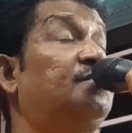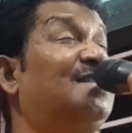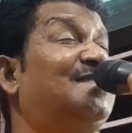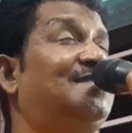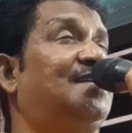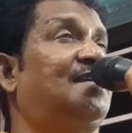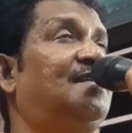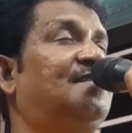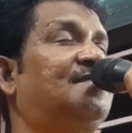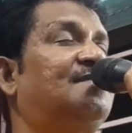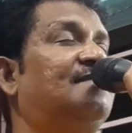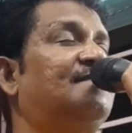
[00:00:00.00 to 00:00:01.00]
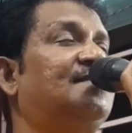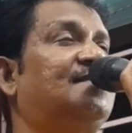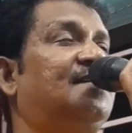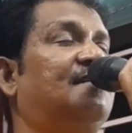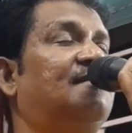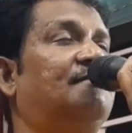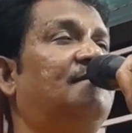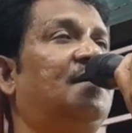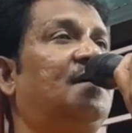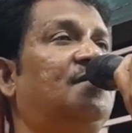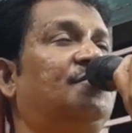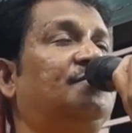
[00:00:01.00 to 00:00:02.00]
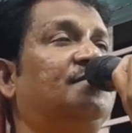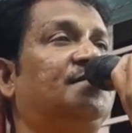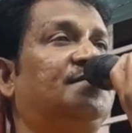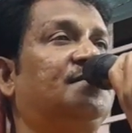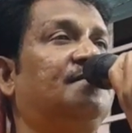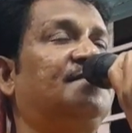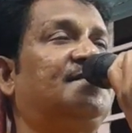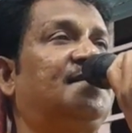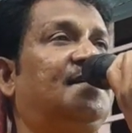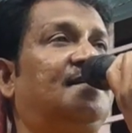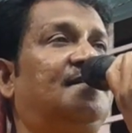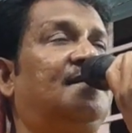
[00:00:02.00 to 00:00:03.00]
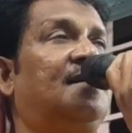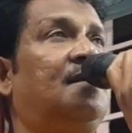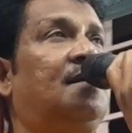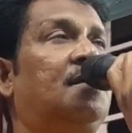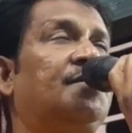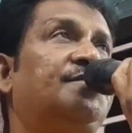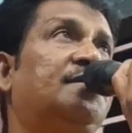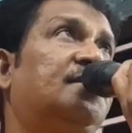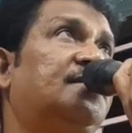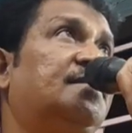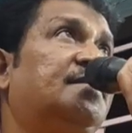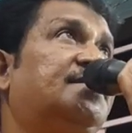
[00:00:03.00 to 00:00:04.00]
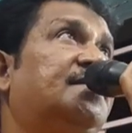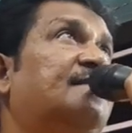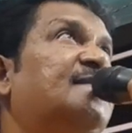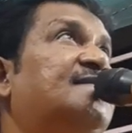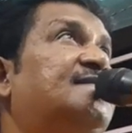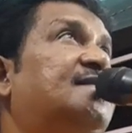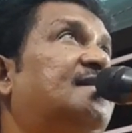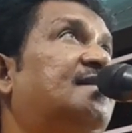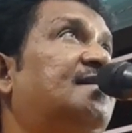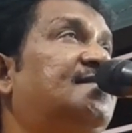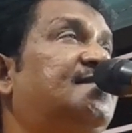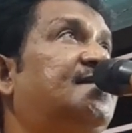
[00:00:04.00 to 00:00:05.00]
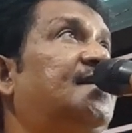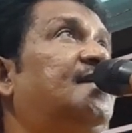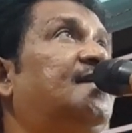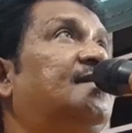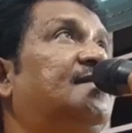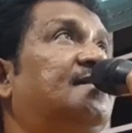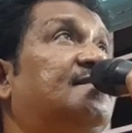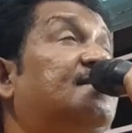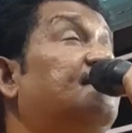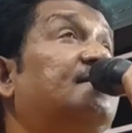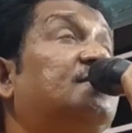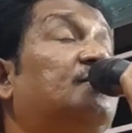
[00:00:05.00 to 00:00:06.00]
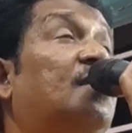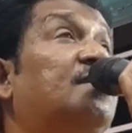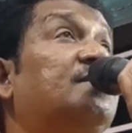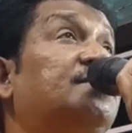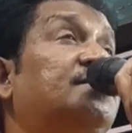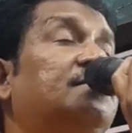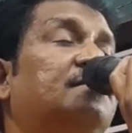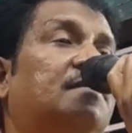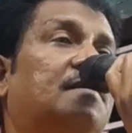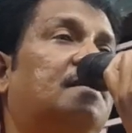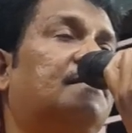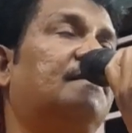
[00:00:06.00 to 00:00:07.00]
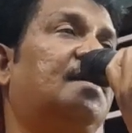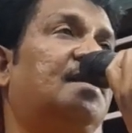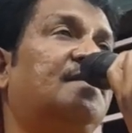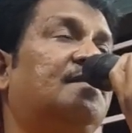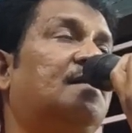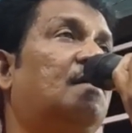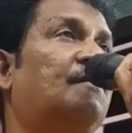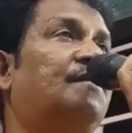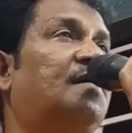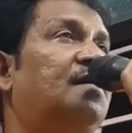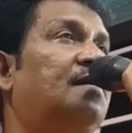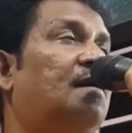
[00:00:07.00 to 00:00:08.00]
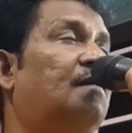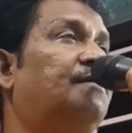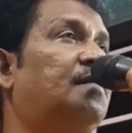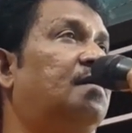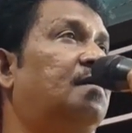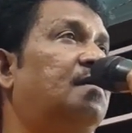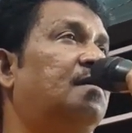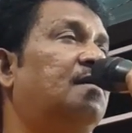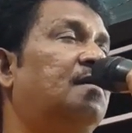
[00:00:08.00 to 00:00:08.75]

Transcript: they stay? The servants stay. Where do the servants stay? So the servants stay in the servants' quarters. And where are they? How far? How far?